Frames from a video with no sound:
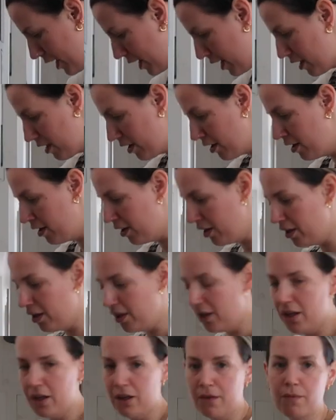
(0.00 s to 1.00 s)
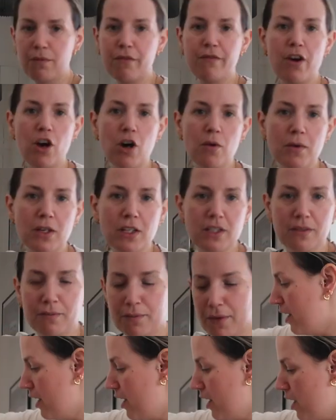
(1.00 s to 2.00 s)
like farmers.
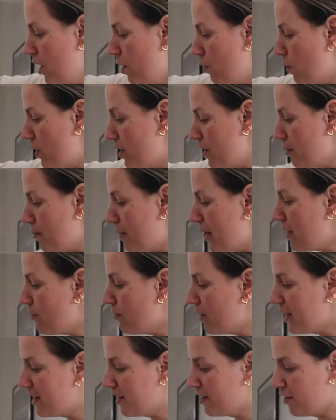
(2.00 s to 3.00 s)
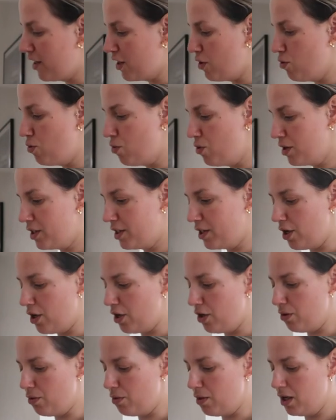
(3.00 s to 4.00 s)
One of the main reasons I
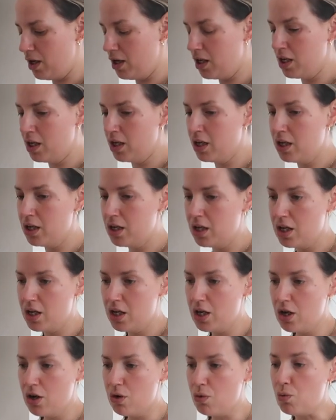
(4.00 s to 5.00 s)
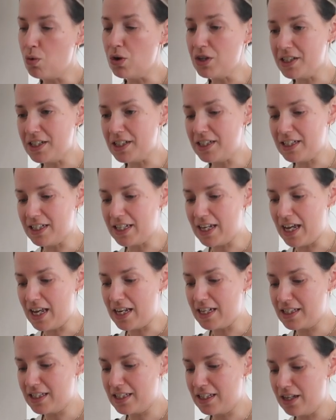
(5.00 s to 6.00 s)
also wanted to
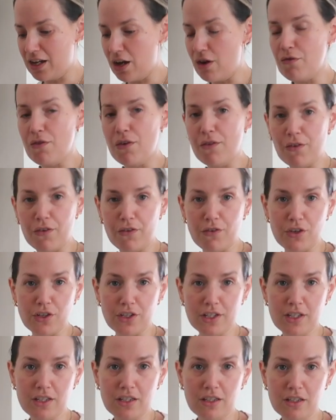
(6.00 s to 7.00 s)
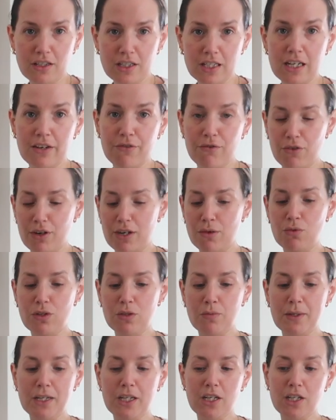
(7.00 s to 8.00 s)
get a Riverford delivery
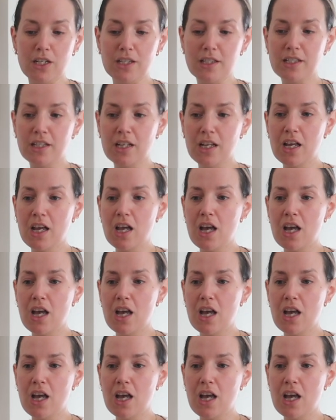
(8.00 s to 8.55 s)
was because